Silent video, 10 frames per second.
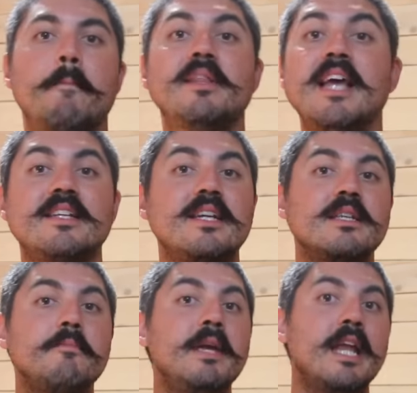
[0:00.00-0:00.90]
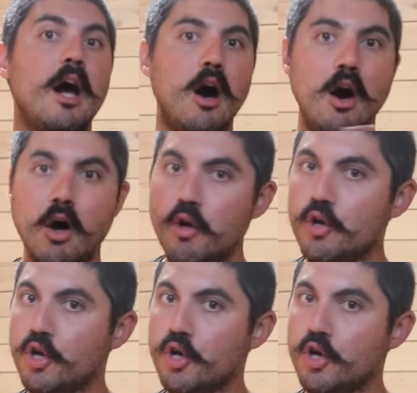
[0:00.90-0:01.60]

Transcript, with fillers: But that doesn't mean all